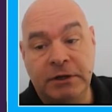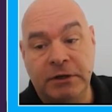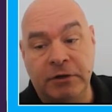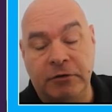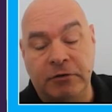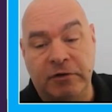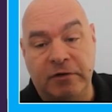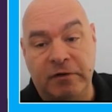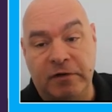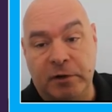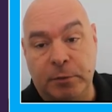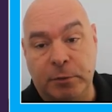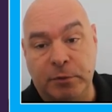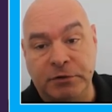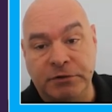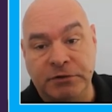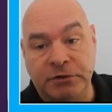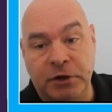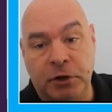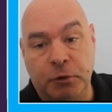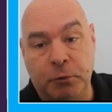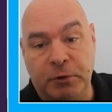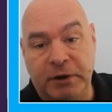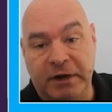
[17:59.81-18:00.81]
Your
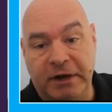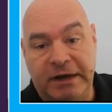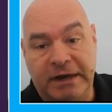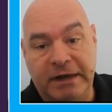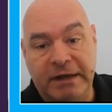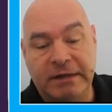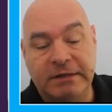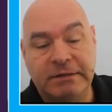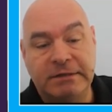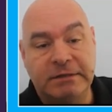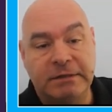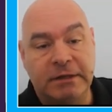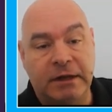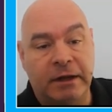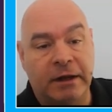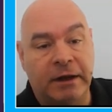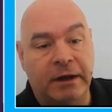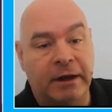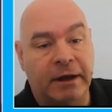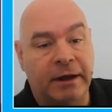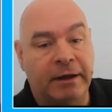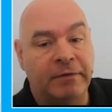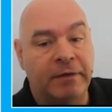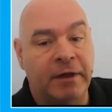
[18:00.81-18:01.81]
developers know what it is
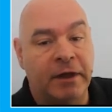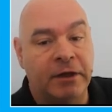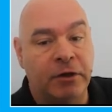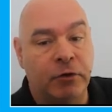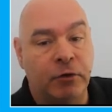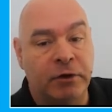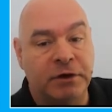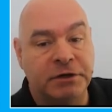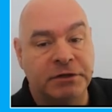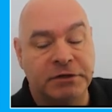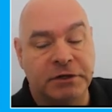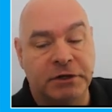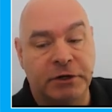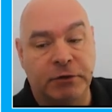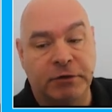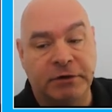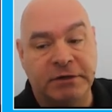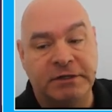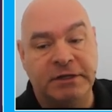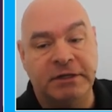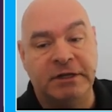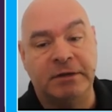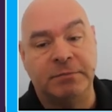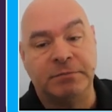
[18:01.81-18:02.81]
and that your
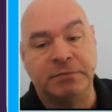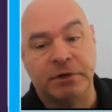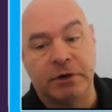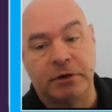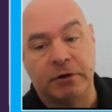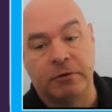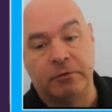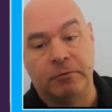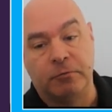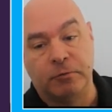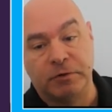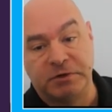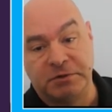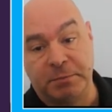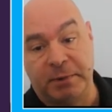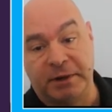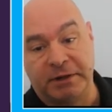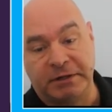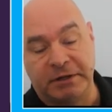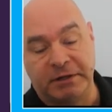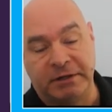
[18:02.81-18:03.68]
engineering teams are respecting